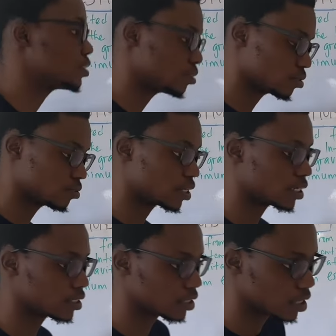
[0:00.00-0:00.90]
just look
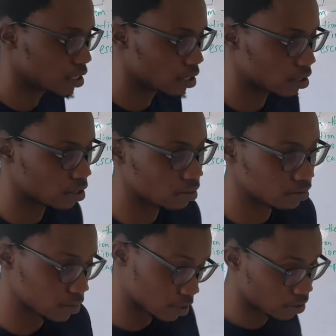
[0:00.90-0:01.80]
at
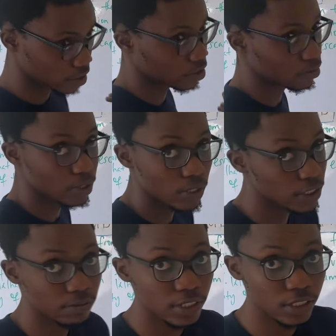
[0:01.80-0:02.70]
in the question we're not
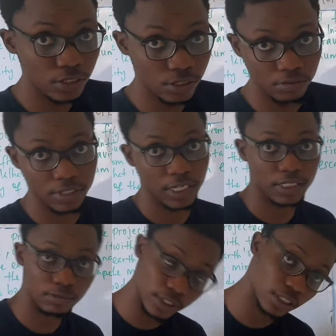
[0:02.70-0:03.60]
giving radius of the Earth. It's a